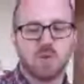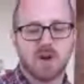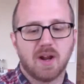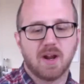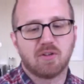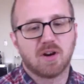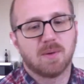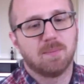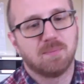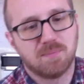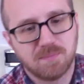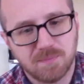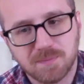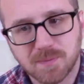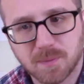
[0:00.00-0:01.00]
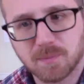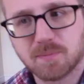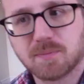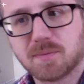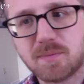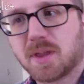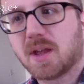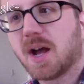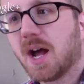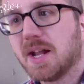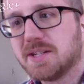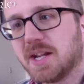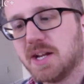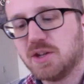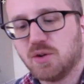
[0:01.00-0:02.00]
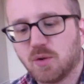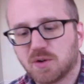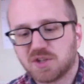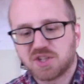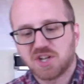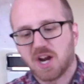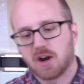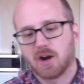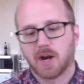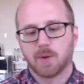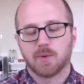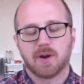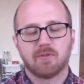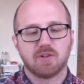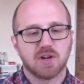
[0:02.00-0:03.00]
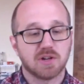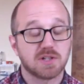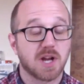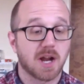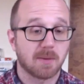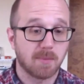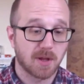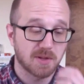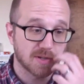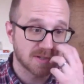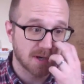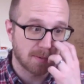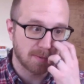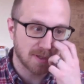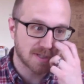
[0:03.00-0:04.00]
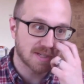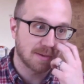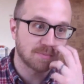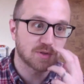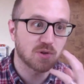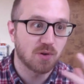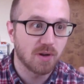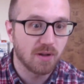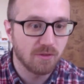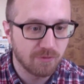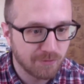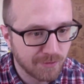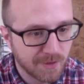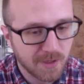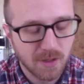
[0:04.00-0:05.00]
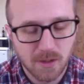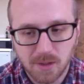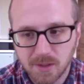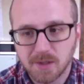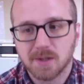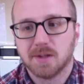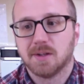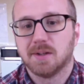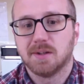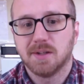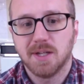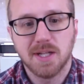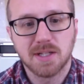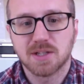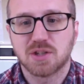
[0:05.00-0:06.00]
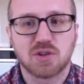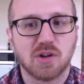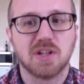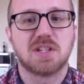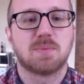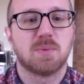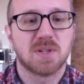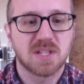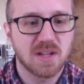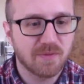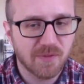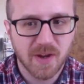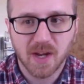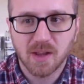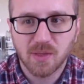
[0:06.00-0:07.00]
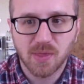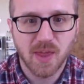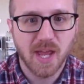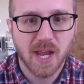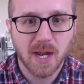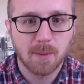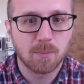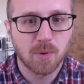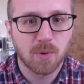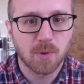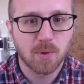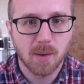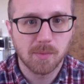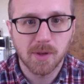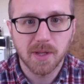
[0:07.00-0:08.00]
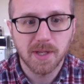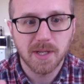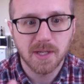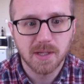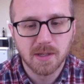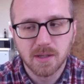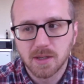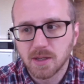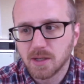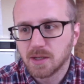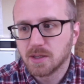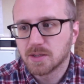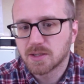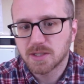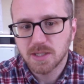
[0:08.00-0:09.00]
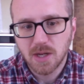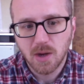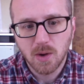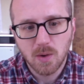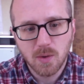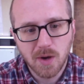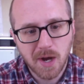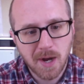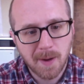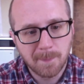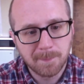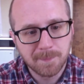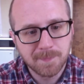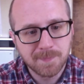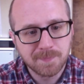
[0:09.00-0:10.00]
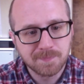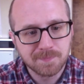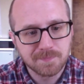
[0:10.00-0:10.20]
whatever content you're sharing, whatever you're talking about, there's going to be some sort of right industry specific thing probably yeah so um